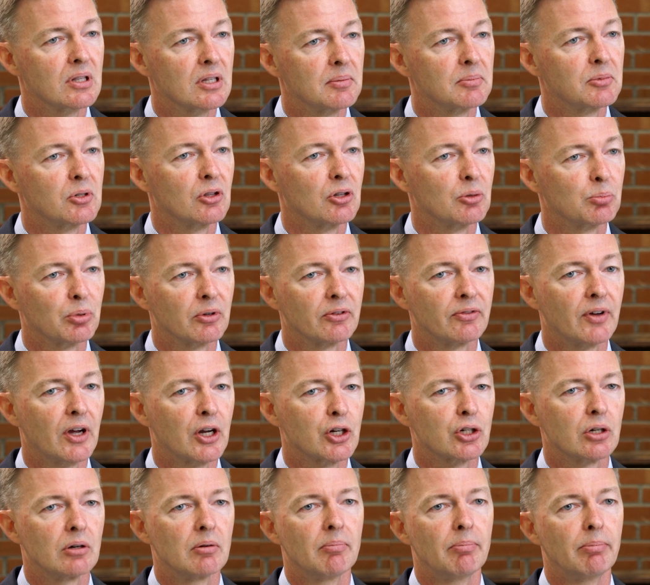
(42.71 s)
them to the
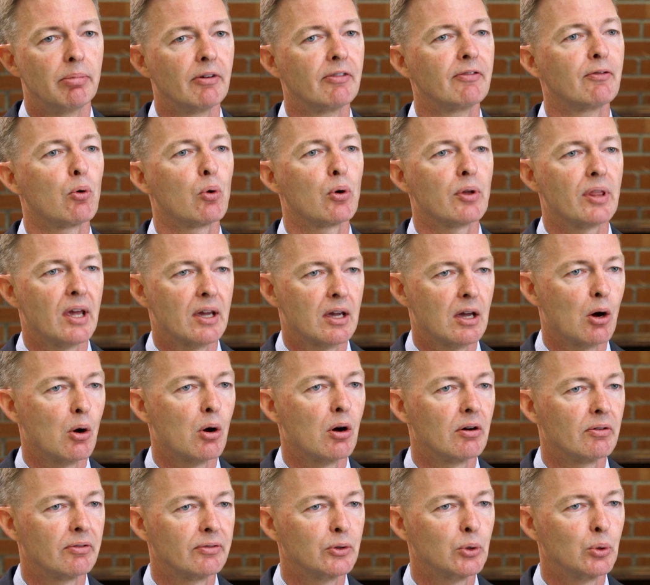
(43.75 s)
profession before they go
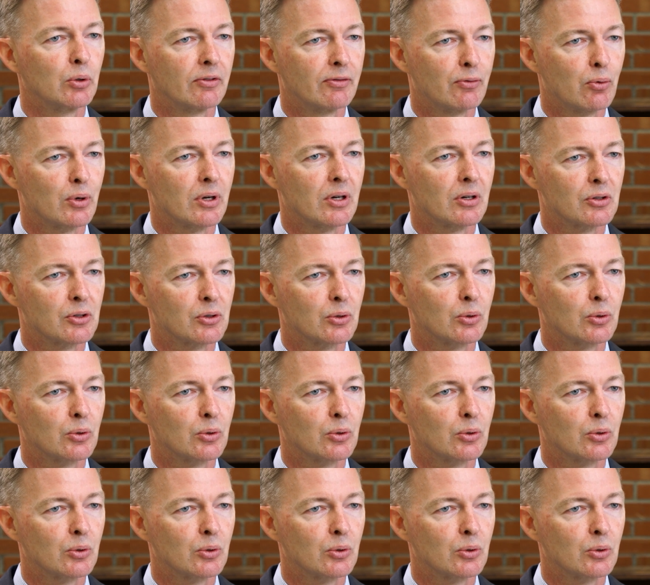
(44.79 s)
off to a four-year